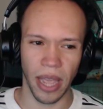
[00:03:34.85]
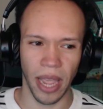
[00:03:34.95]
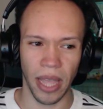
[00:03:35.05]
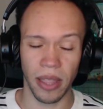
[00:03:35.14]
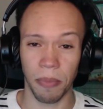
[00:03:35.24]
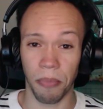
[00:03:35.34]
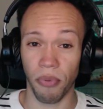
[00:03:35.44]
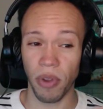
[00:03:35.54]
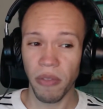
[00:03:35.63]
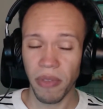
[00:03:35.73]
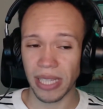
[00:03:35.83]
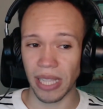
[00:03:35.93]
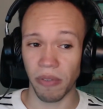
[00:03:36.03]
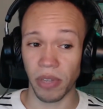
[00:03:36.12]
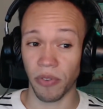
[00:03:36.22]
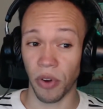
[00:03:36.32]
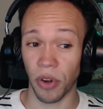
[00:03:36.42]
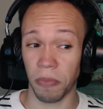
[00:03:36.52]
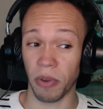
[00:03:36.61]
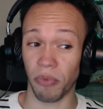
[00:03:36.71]
and the previous levels have
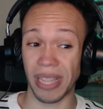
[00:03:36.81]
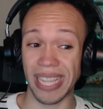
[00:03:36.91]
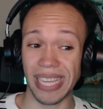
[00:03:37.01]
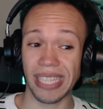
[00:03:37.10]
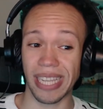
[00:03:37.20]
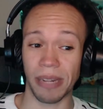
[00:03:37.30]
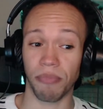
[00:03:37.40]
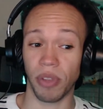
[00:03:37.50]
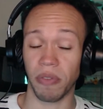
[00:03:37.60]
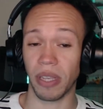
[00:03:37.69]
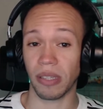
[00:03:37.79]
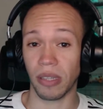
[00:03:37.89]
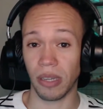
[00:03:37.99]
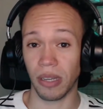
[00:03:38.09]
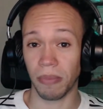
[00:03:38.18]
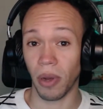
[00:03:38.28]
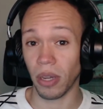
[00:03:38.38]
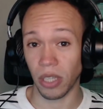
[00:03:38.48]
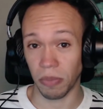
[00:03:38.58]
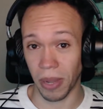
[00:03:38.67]
already been released in previous
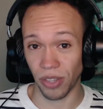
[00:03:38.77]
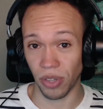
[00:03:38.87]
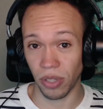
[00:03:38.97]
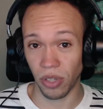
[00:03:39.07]
box expansions.